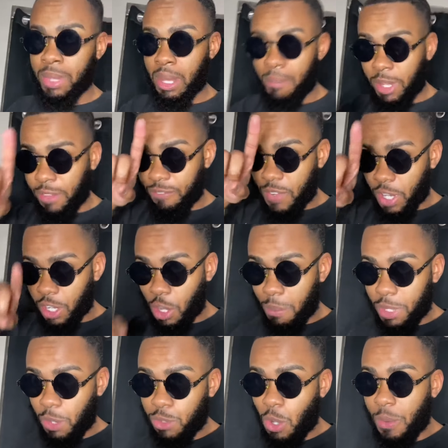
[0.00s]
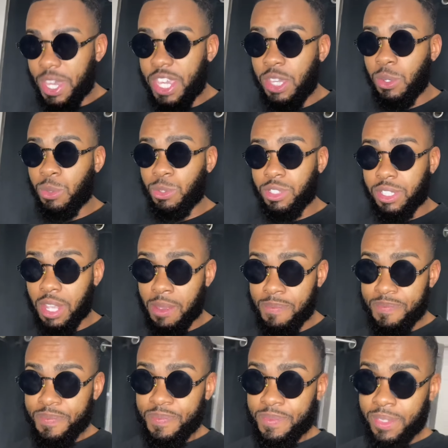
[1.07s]
that motherfucker gonna be on your heels
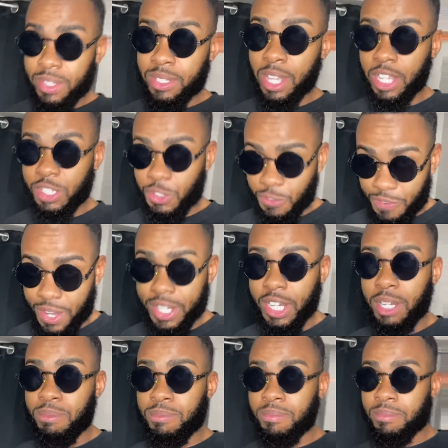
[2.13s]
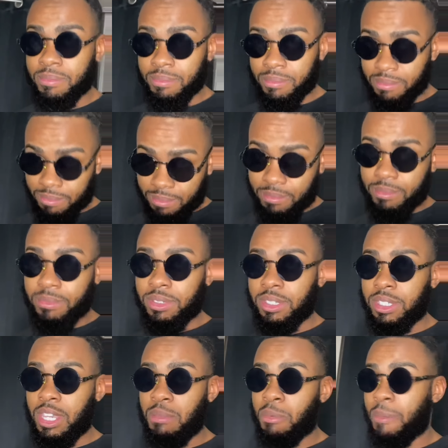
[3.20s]
the second you fuck up.
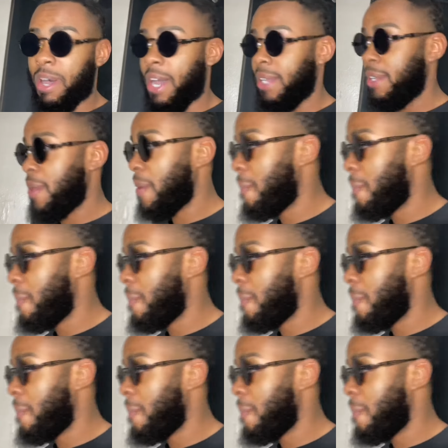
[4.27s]
Keep in mind.